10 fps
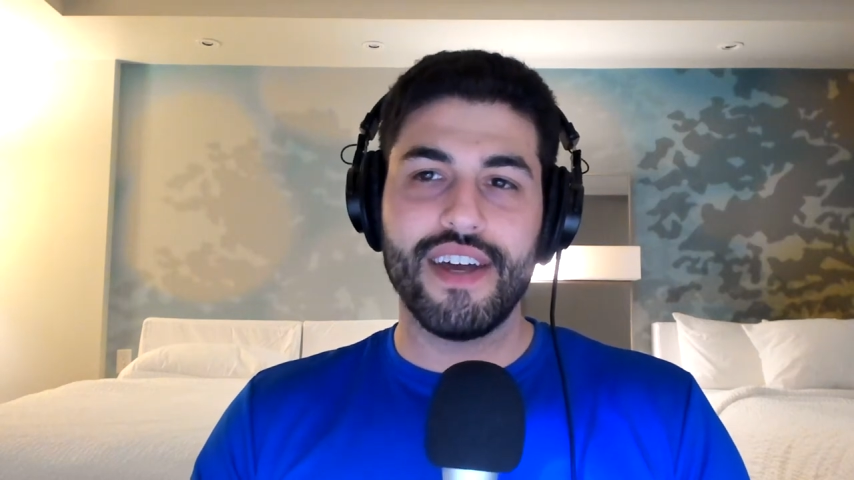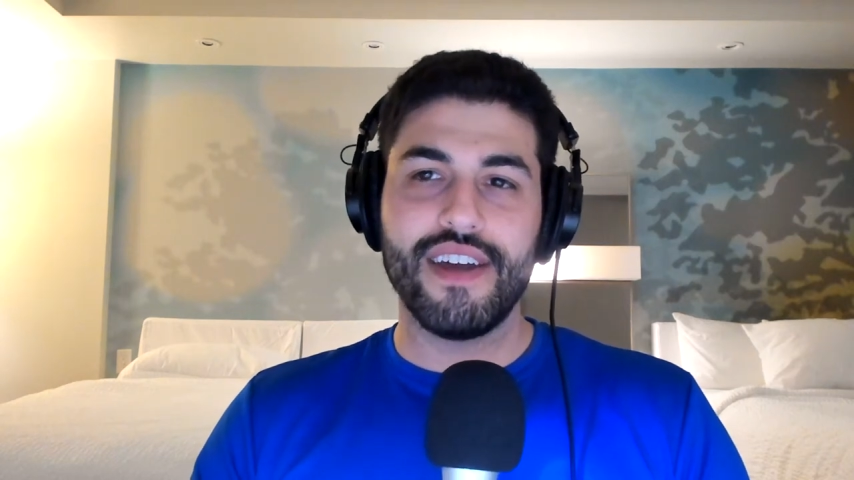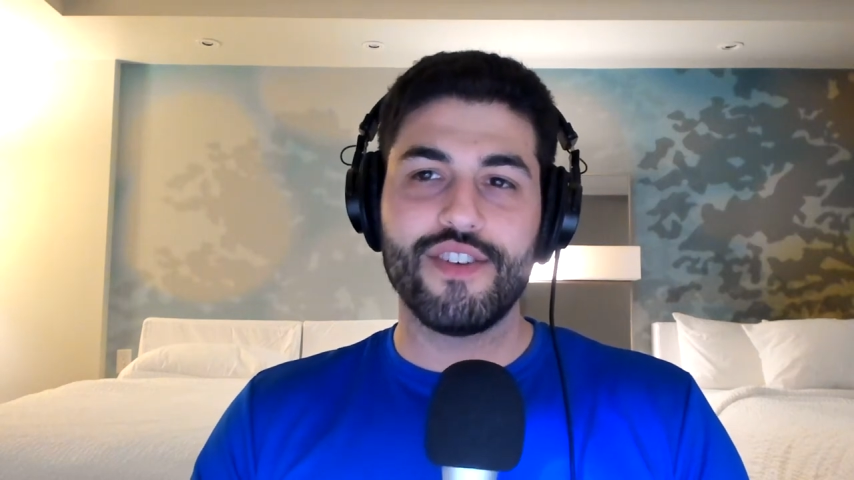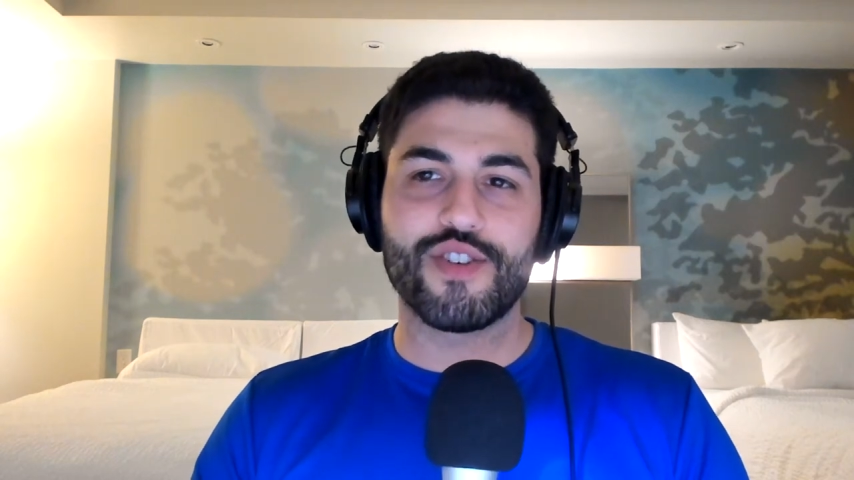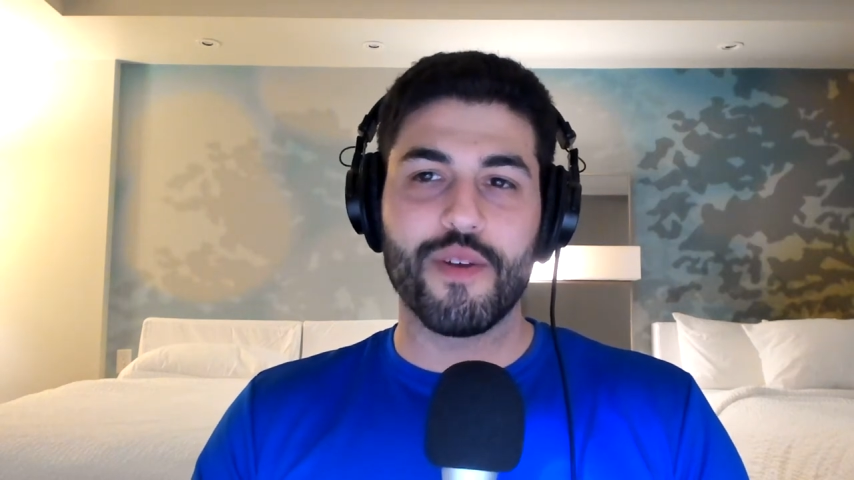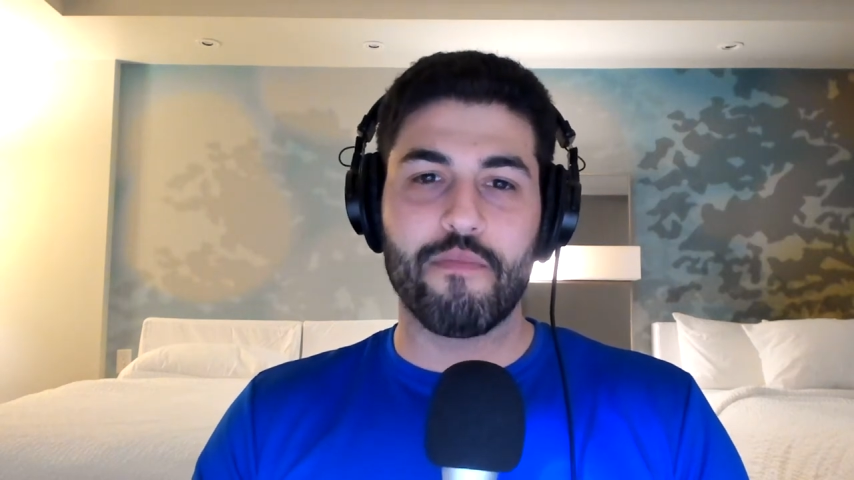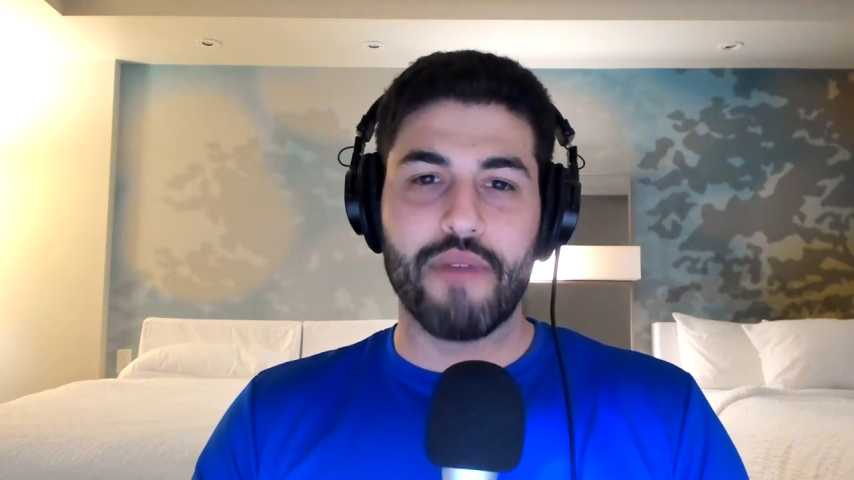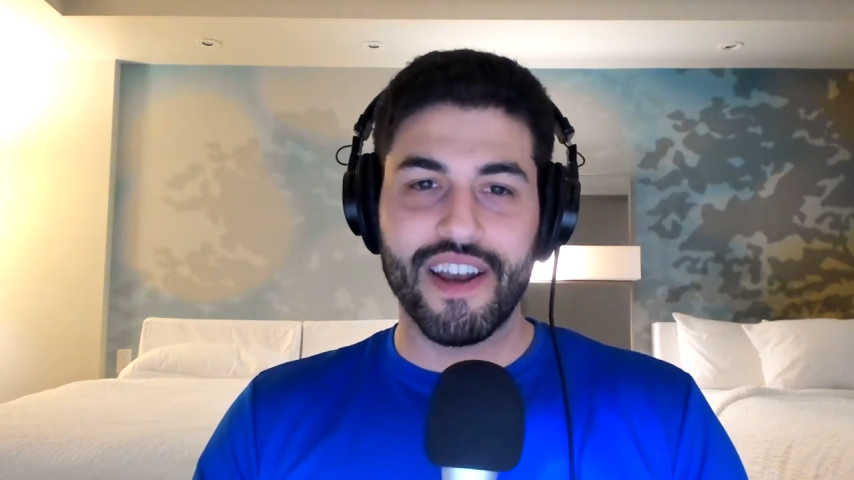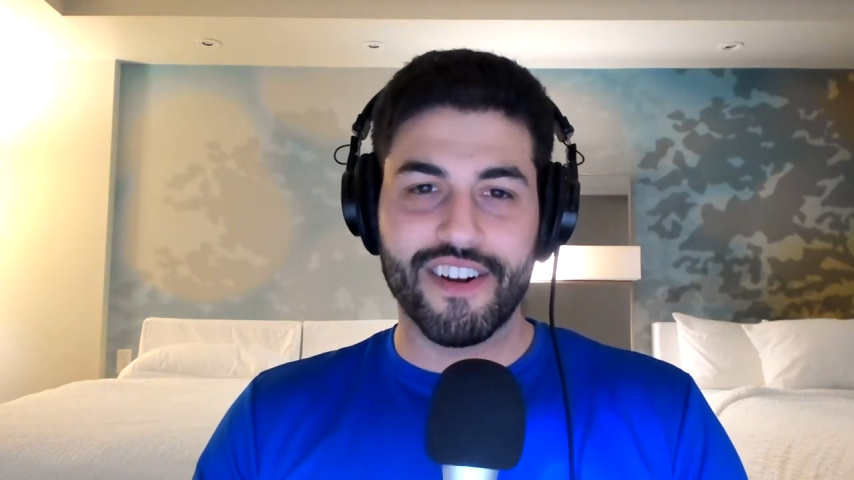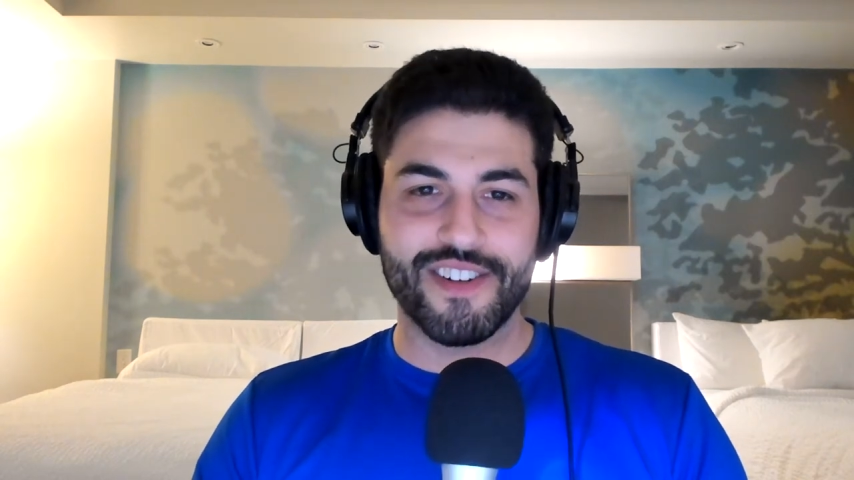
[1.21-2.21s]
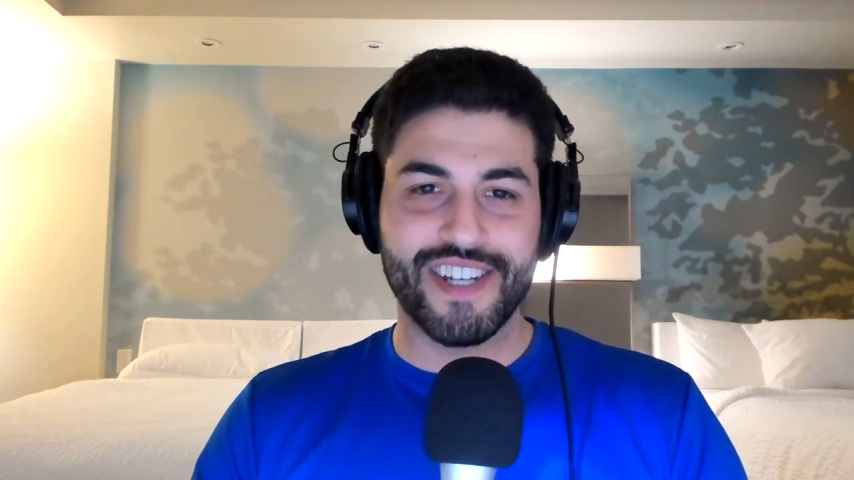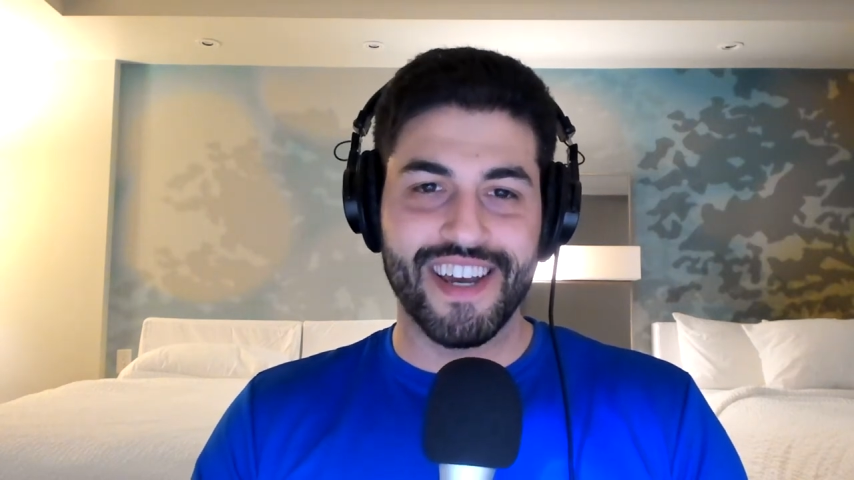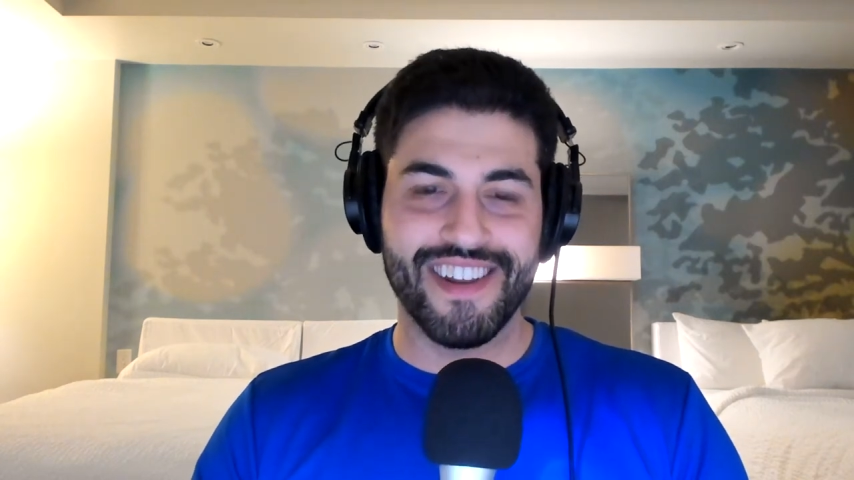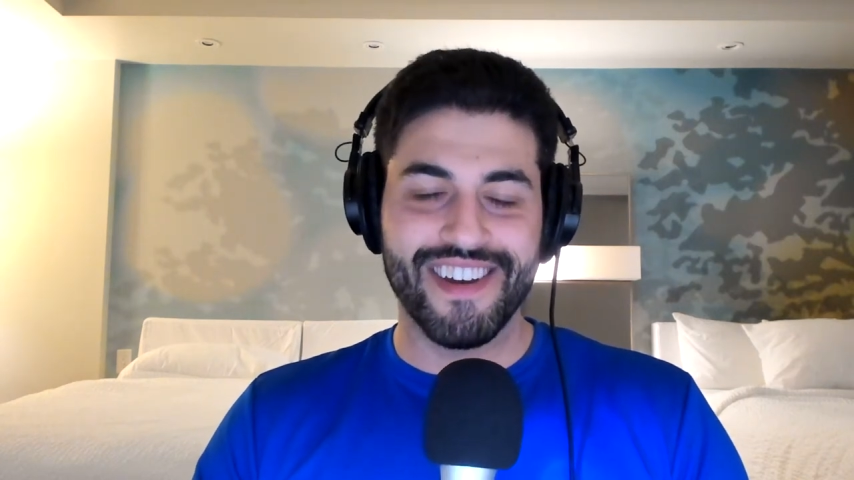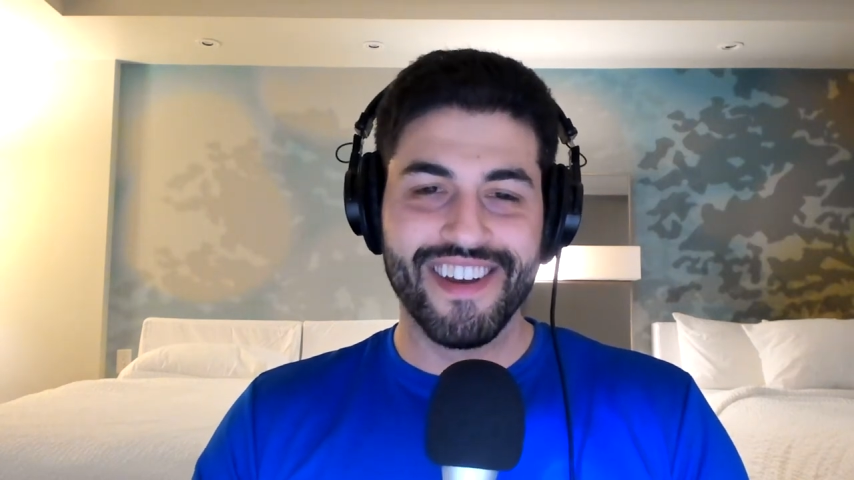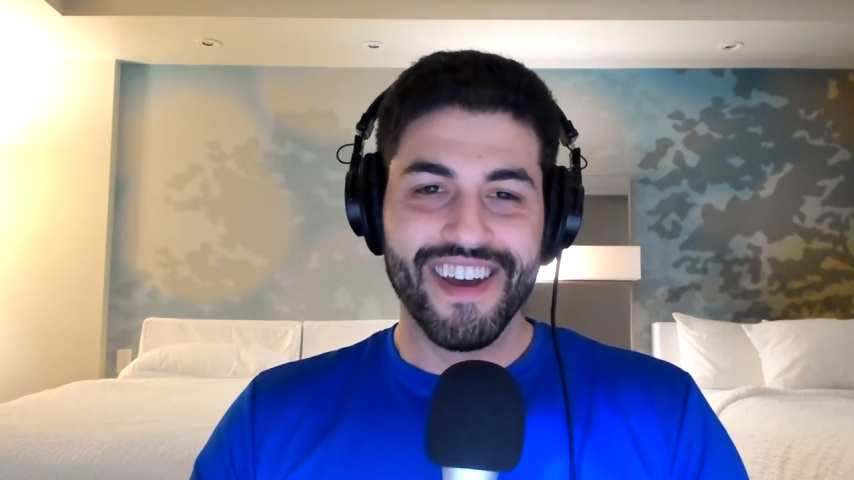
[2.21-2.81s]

is the Pinkerton?